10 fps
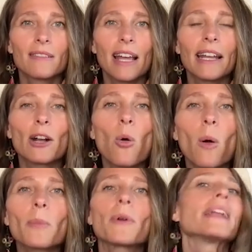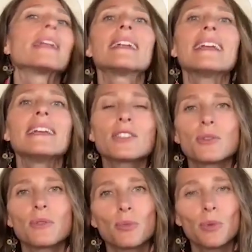and incorporate it
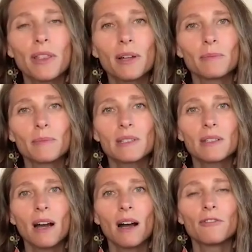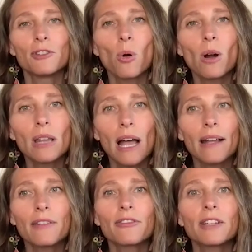into the rhythms of your life,